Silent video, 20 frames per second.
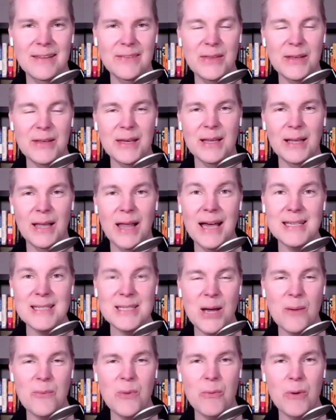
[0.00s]
The last
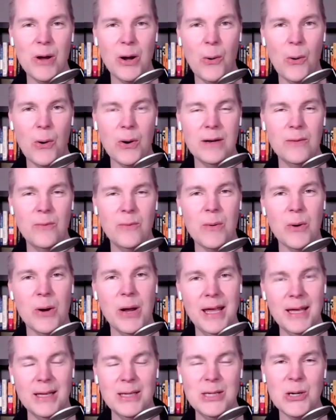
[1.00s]
time we recorded, we were
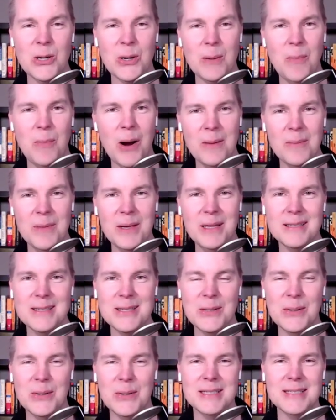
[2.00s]
in your apartment,
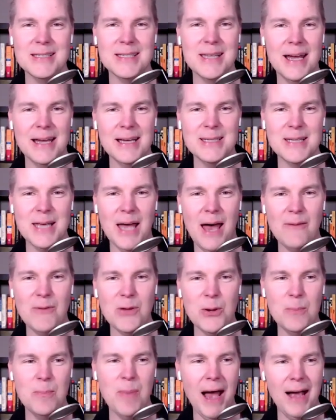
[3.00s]
so it's nice to have
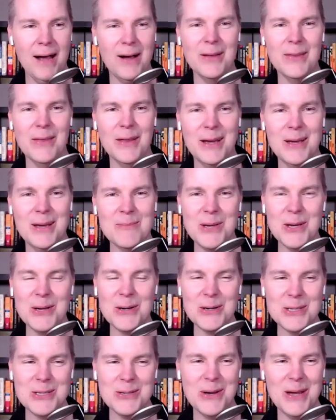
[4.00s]
you back on the
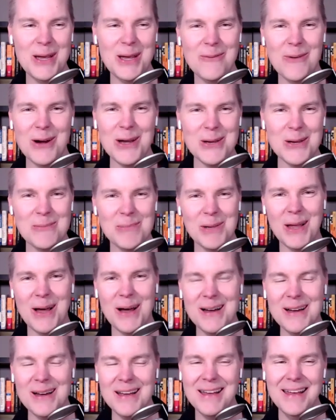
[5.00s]
computer screen where you
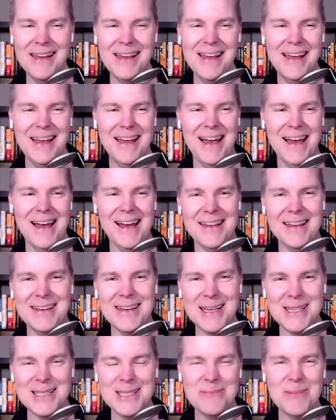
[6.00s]
belong.
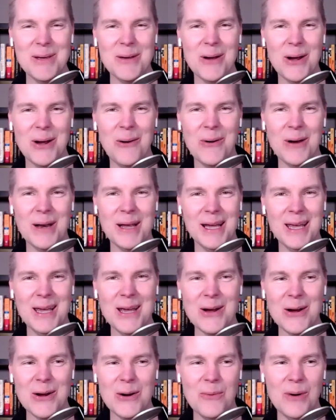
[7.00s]
Nice to be recording
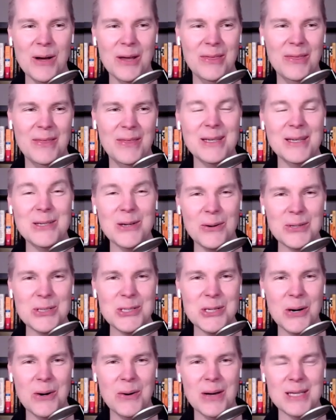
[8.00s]
here with the
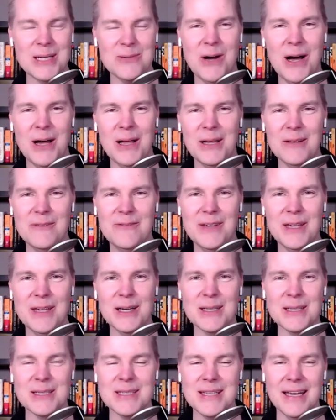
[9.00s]
dojo as well. It
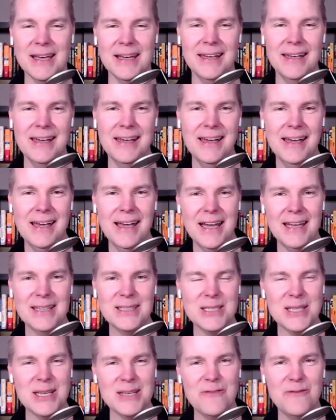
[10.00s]
feels
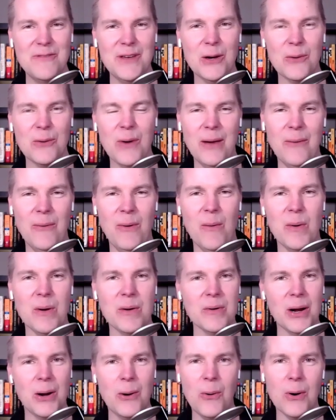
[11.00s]
just doesn't feel right when we
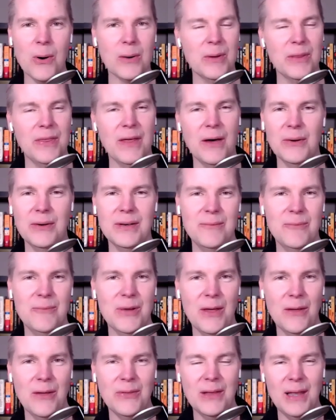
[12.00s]
record without
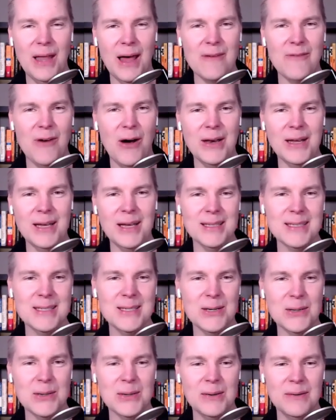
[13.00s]
the live audience.
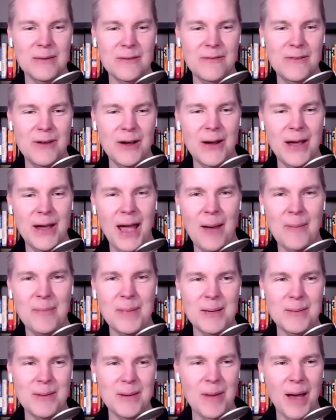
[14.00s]
So very happy
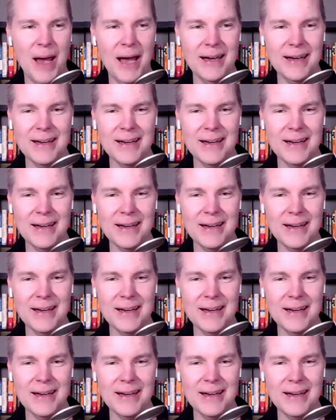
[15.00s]
to be back.